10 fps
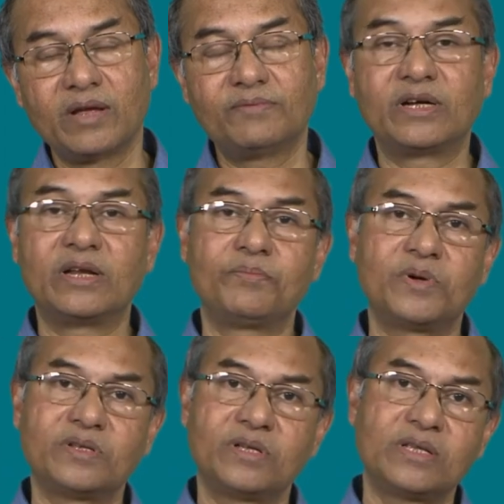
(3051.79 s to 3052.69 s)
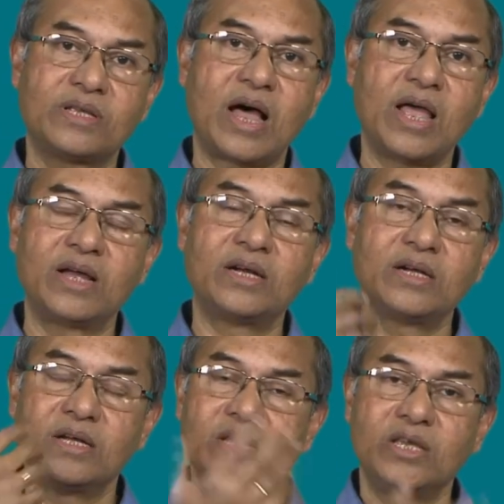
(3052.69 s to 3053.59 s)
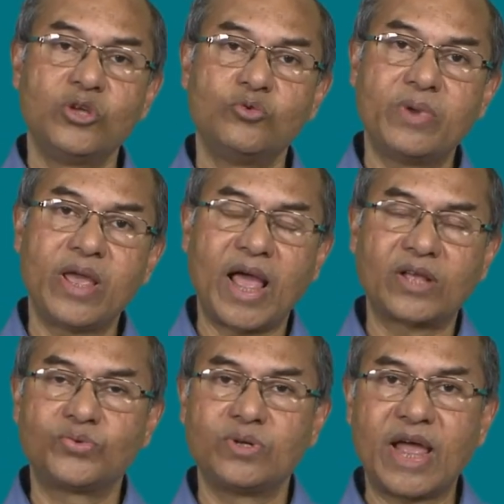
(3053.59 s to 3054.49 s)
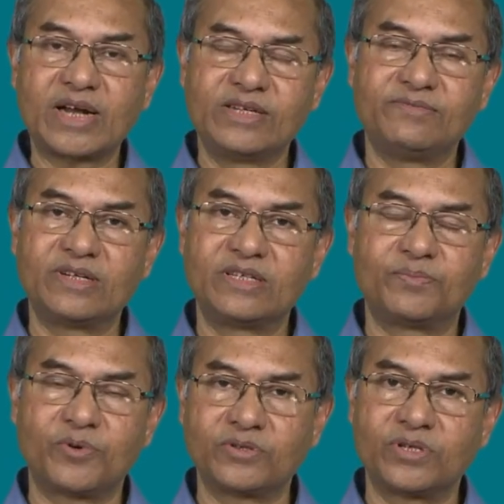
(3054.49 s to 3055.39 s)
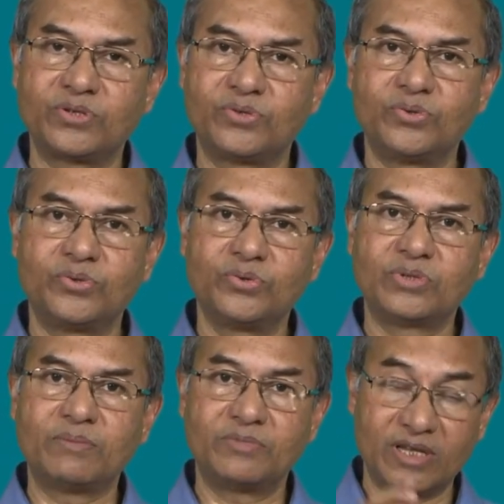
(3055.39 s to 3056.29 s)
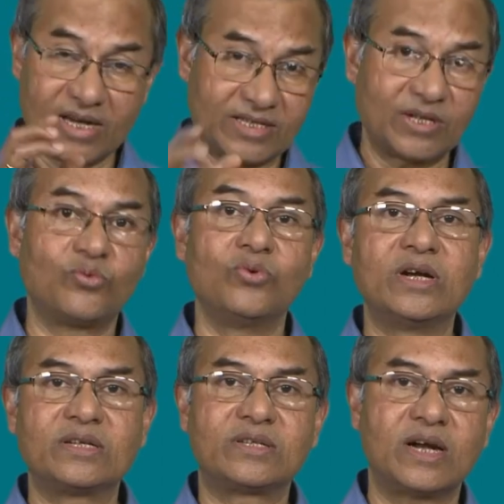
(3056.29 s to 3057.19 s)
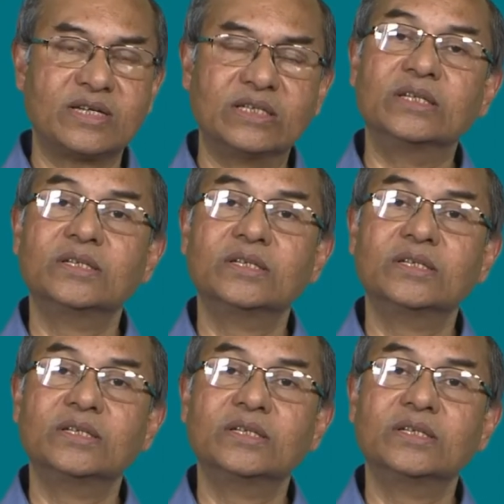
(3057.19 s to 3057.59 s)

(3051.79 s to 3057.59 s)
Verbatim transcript: If the temperature is higher, you may actually activate the process to do something, let us say coolant starting.